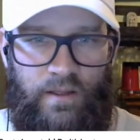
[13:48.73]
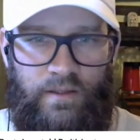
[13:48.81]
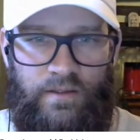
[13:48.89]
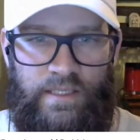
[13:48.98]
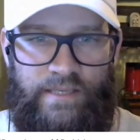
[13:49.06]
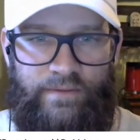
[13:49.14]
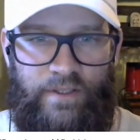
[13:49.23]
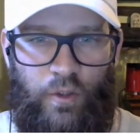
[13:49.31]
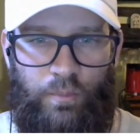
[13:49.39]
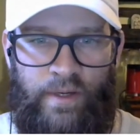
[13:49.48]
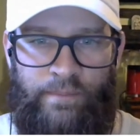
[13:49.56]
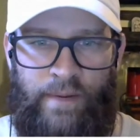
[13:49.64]
Levy told
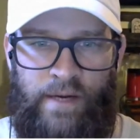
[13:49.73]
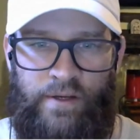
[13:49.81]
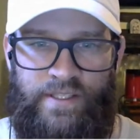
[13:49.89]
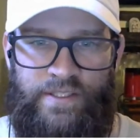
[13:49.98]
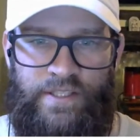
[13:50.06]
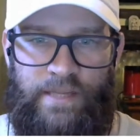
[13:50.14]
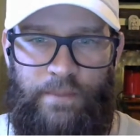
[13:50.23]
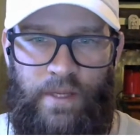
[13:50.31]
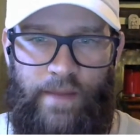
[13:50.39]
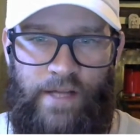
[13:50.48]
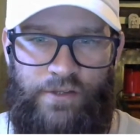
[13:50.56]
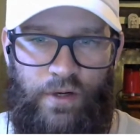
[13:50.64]
Paratici, get me a
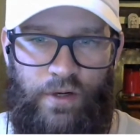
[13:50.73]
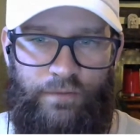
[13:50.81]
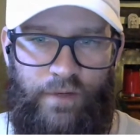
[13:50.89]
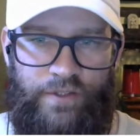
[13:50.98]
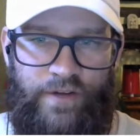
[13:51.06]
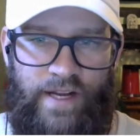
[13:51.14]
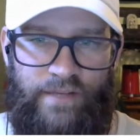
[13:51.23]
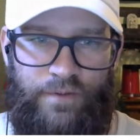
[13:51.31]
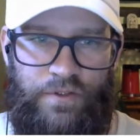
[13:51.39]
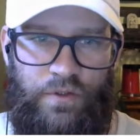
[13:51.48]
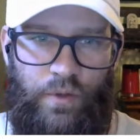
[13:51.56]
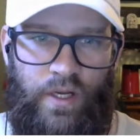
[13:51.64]
manager on a free transfer,
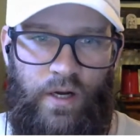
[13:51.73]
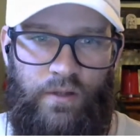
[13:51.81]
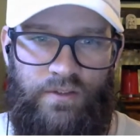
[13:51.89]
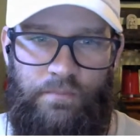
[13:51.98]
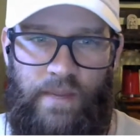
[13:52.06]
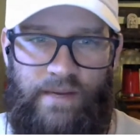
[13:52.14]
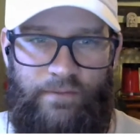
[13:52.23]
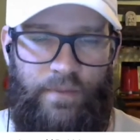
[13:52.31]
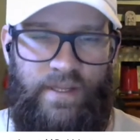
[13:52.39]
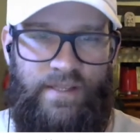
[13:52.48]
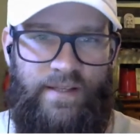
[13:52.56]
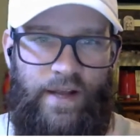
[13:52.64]
so he called his mate from
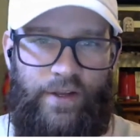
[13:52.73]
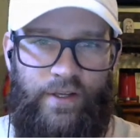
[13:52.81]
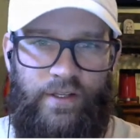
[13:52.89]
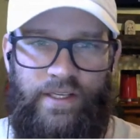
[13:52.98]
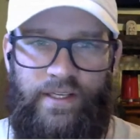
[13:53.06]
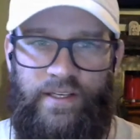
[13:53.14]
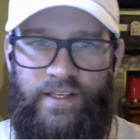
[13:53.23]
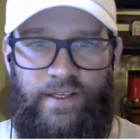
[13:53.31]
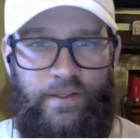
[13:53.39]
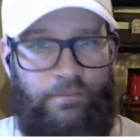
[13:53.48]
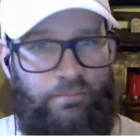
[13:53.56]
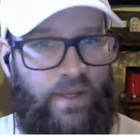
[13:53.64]
the Italian league.
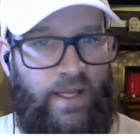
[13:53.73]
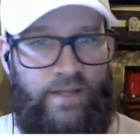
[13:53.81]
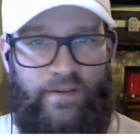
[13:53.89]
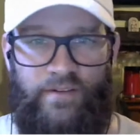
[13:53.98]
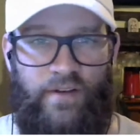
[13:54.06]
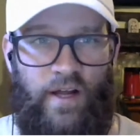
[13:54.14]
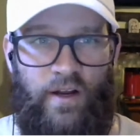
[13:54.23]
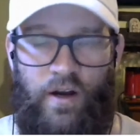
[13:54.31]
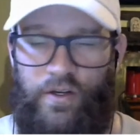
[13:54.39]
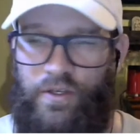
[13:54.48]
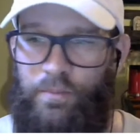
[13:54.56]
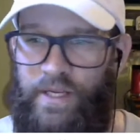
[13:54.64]
It's not
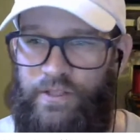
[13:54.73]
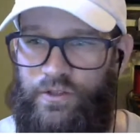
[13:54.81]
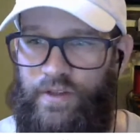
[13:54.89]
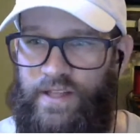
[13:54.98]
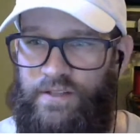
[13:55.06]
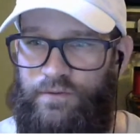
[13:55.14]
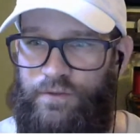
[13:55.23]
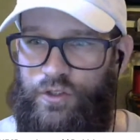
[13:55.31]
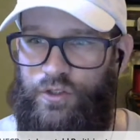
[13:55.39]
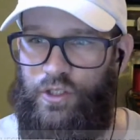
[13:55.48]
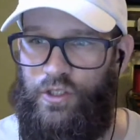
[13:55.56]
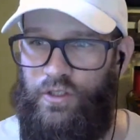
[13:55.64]
hard to picture, that's for
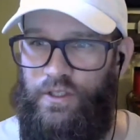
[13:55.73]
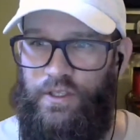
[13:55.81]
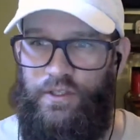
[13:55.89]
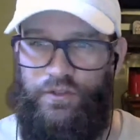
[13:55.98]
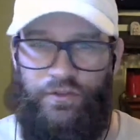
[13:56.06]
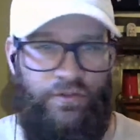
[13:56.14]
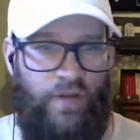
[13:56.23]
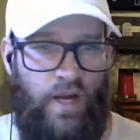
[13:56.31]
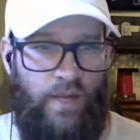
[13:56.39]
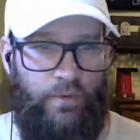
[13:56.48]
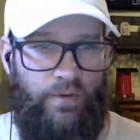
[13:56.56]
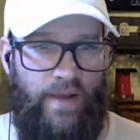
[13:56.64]
sure.
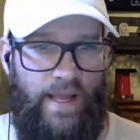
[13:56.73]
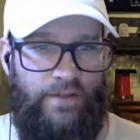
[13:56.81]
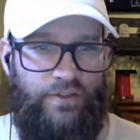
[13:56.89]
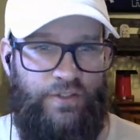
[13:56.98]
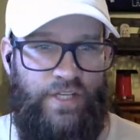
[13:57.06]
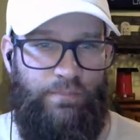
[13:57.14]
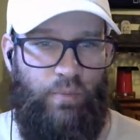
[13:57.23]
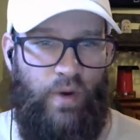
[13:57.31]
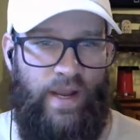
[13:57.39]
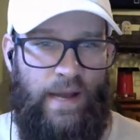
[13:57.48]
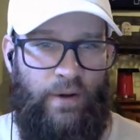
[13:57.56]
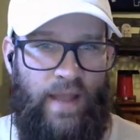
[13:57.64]
Sean Moran, cheap
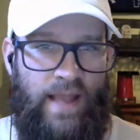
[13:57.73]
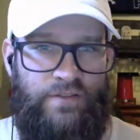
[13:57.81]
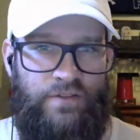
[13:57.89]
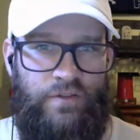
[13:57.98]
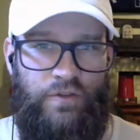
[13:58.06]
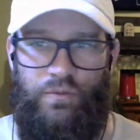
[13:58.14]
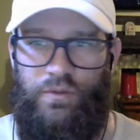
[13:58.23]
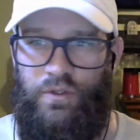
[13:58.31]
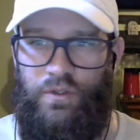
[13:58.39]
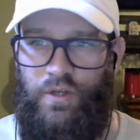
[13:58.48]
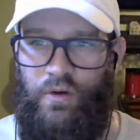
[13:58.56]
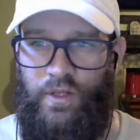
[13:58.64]
way out as usual.
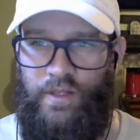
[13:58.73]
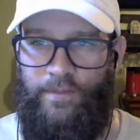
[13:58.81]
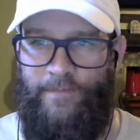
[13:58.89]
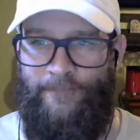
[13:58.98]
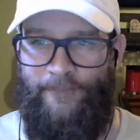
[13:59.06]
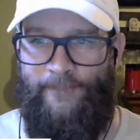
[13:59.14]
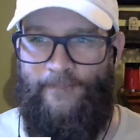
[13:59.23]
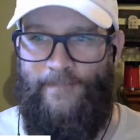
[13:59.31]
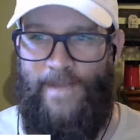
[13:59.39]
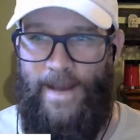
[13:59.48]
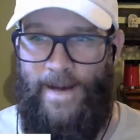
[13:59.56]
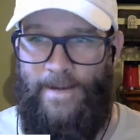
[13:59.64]
Cody,
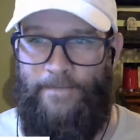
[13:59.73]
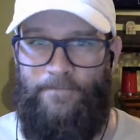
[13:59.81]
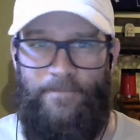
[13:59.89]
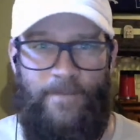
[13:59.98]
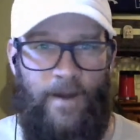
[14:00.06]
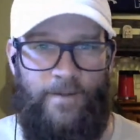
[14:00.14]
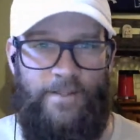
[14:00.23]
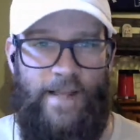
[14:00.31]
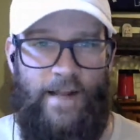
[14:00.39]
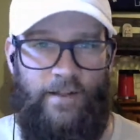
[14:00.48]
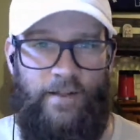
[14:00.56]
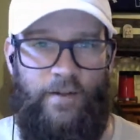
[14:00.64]
yeah, not
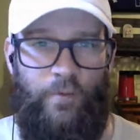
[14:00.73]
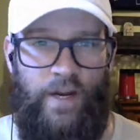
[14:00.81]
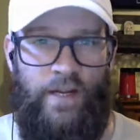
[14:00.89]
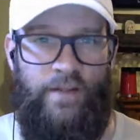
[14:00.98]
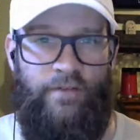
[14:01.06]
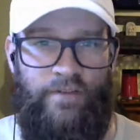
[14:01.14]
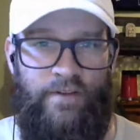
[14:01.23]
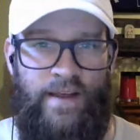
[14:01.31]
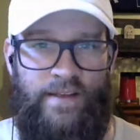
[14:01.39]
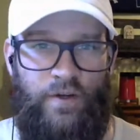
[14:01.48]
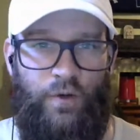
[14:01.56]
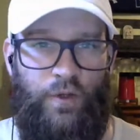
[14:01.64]
exactly the way of the
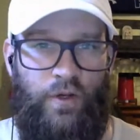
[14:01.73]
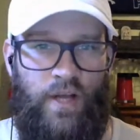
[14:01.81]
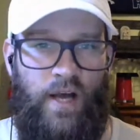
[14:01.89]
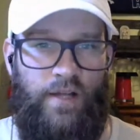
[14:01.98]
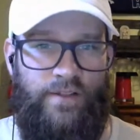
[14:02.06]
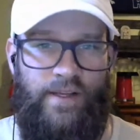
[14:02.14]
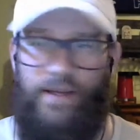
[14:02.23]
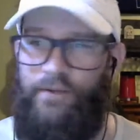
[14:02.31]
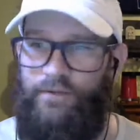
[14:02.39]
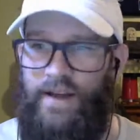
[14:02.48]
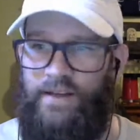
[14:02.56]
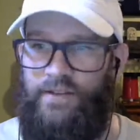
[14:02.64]
Antonio Conte. In
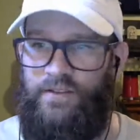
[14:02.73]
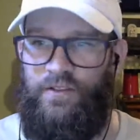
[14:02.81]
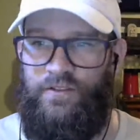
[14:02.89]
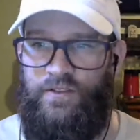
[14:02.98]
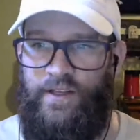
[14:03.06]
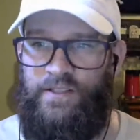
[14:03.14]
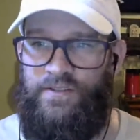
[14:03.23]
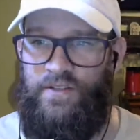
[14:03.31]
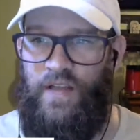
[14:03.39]
fact, it looks like it's the